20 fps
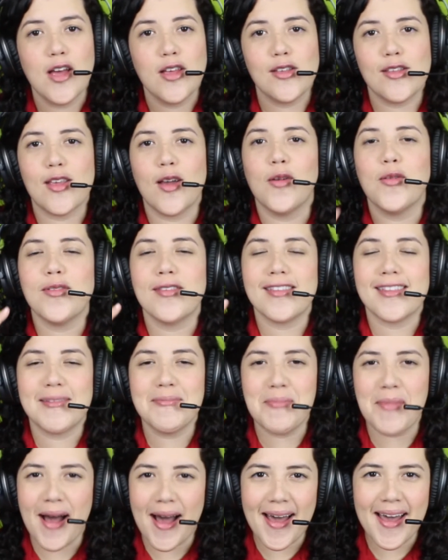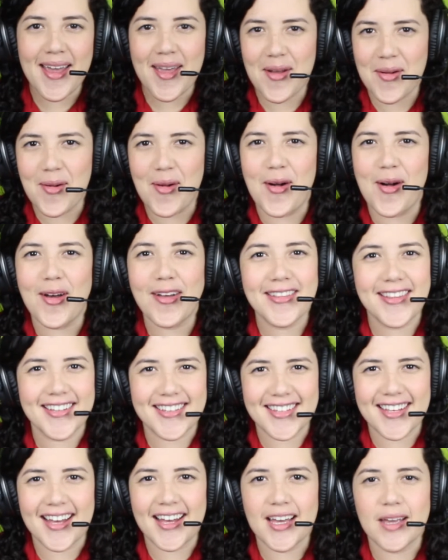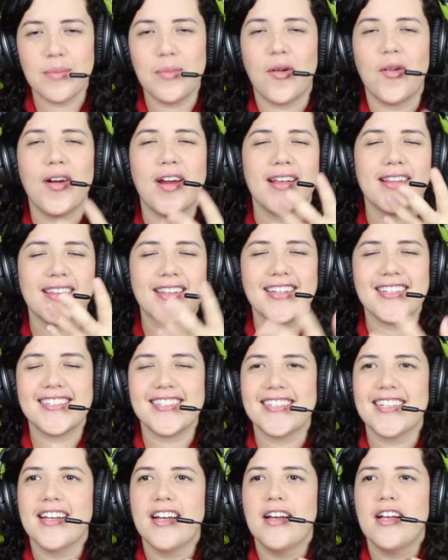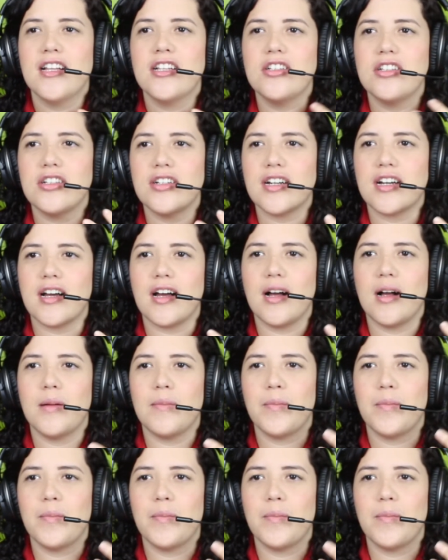So smile all the time, or at least look